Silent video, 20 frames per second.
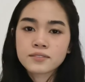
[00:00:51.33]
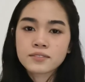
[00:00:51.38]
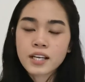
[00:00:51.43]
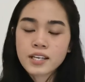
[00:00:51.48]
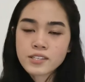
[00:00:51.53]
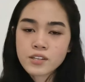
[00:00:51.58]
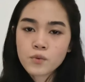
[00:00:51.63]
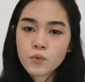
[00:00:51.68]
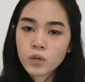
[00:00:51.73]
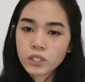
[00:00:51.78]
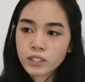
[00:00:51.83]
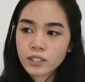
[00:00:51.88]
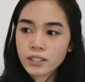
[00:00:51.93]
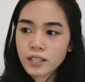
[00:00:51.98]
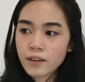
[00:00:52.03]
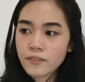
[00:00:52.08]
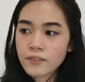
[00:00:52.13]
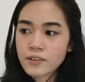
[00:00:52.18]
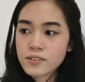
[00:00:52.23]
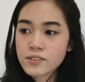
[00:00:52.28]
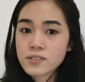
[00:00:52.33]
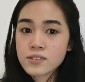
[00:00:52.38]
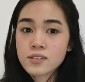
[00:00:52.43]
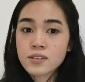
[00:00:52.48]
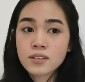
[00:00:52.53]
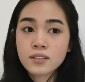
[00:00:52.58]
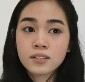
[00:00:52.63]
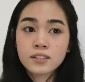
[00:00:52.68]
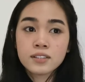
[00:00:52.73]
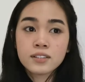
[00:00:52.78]
rising water levels.
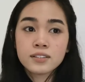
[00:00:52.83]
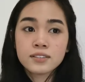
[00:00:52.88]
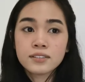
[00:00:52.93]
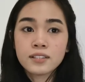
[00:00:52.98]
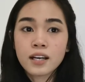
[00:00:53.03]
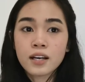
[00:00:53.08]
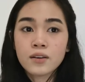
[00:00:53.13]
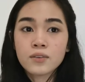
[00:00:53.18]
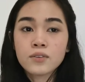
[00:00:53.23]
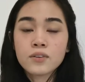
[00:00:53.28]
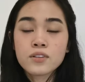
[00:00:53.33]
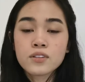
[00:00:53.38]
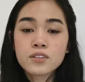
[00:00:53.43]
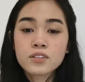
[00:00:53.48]
Now,